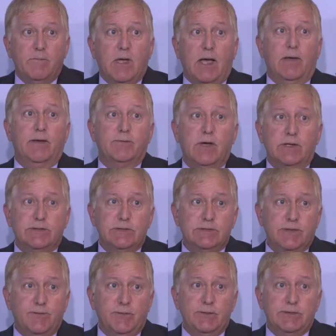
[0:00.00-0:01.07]
I've got
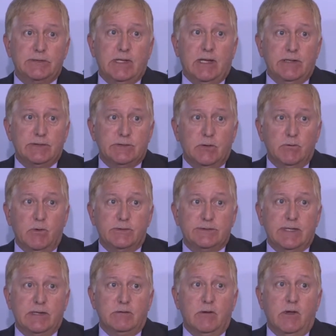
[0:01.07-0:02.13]
just a few slides, so it won't
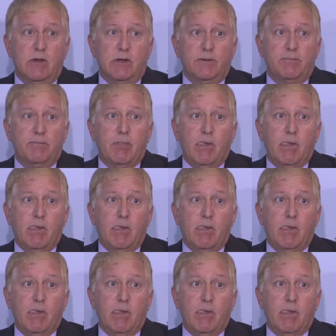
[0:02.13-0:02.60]
take long.